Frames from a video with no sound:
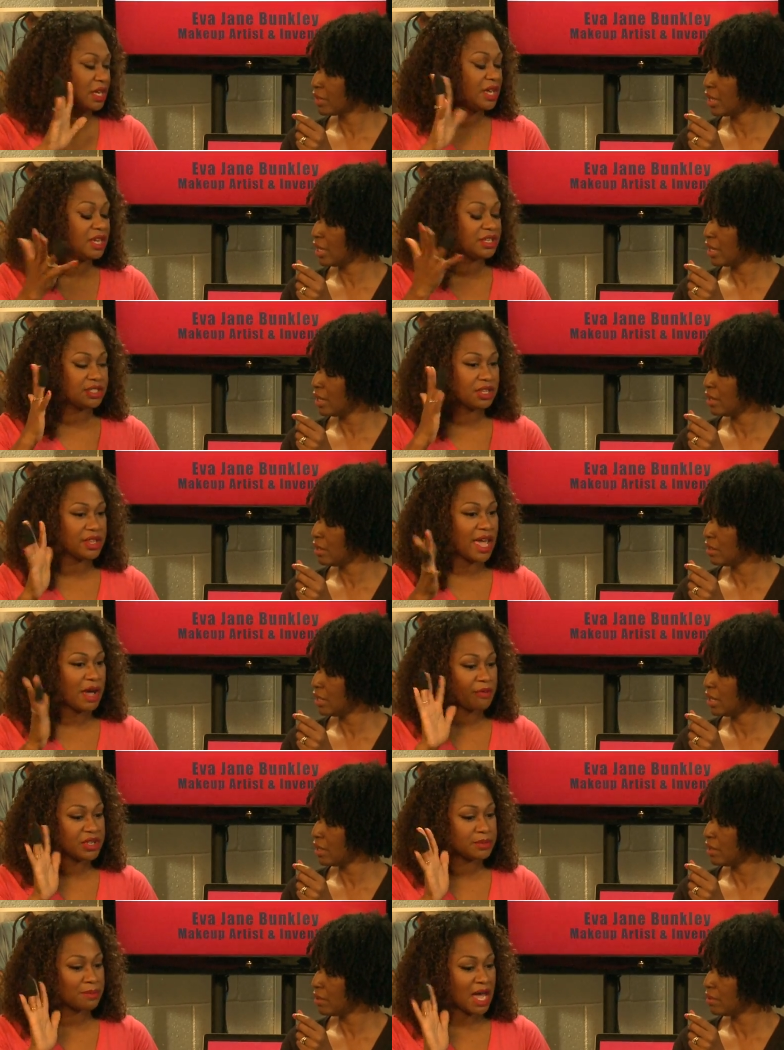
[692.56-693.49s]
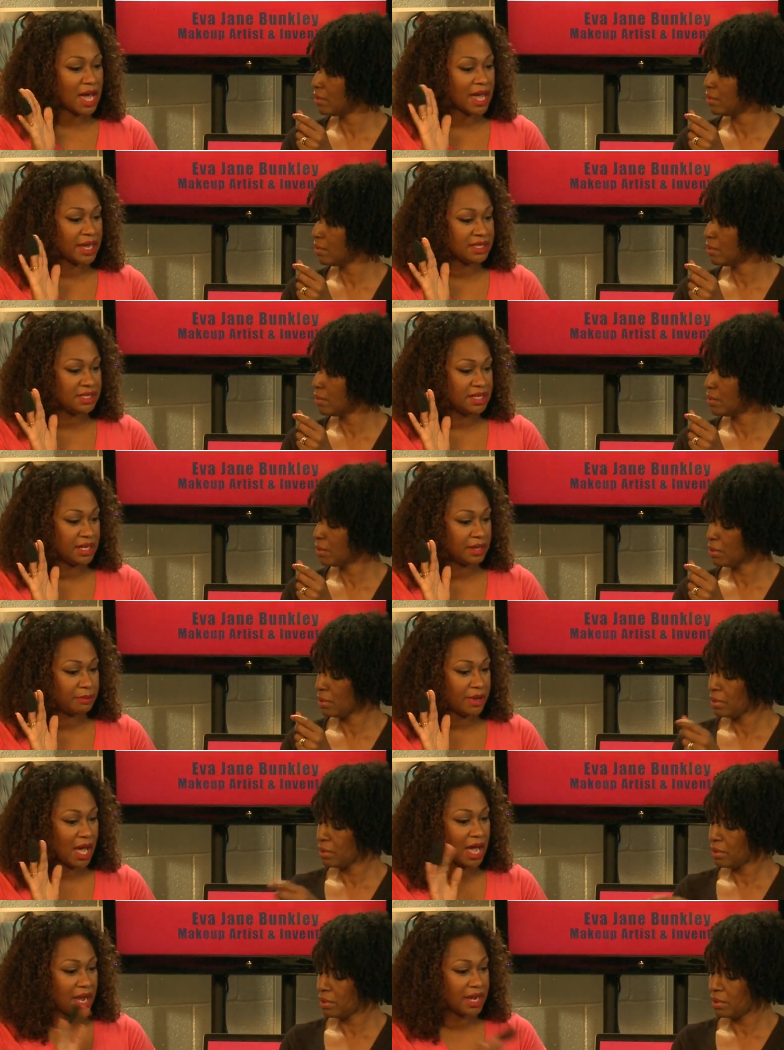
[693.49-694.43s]
Speaker 1: Yeah. So that yeah. was my idea
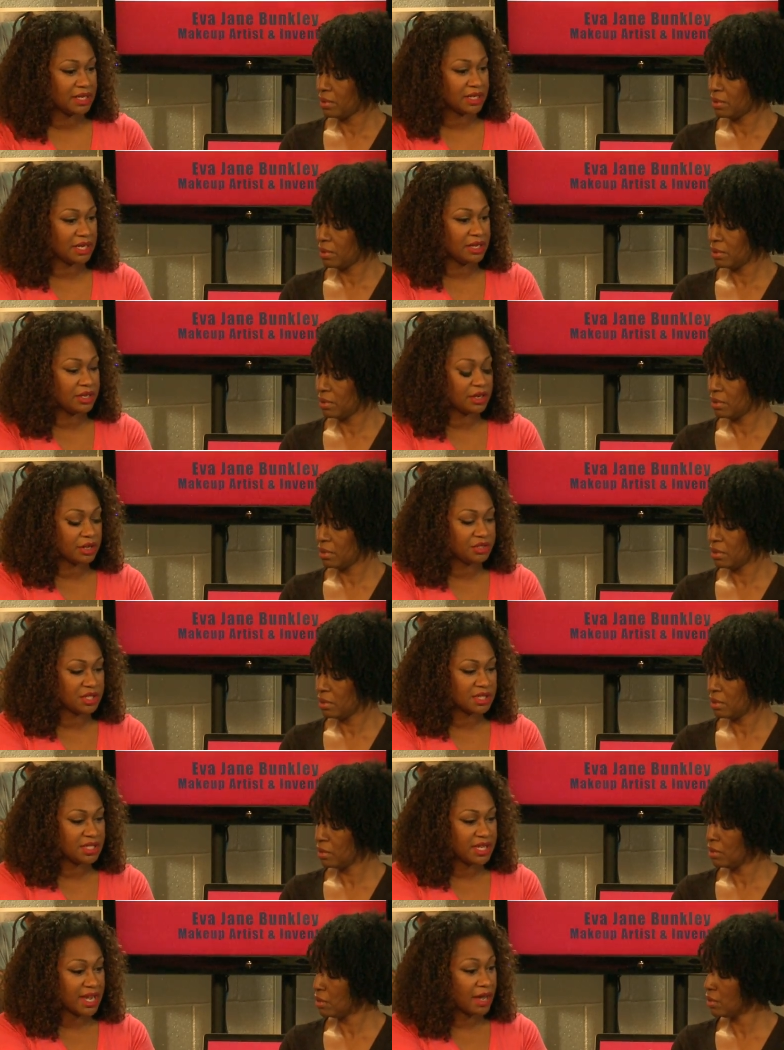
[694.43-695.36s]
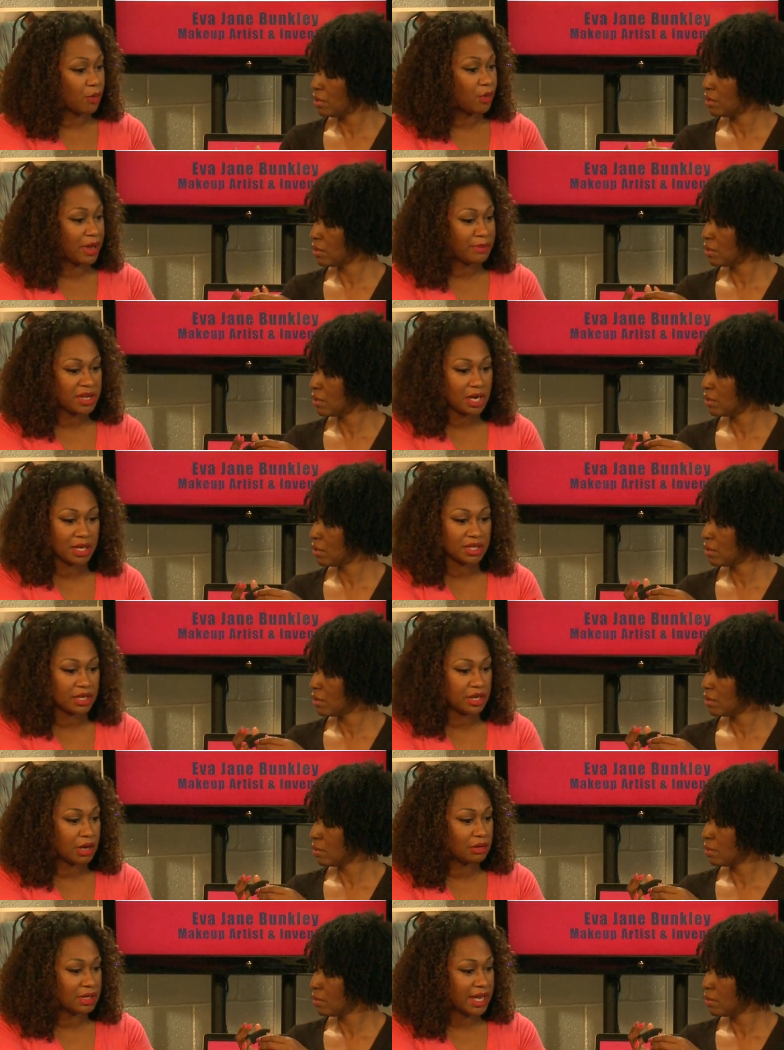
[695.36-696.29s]
behind it. You know, just yeah, women on the
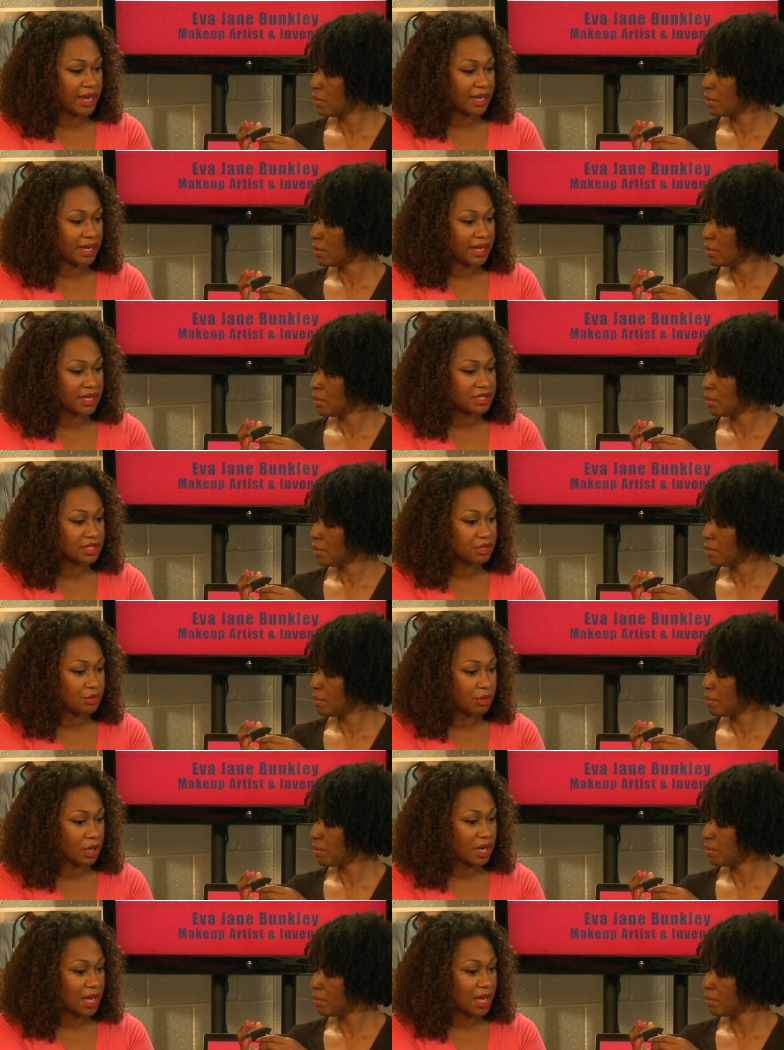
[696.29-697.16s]
go like us who are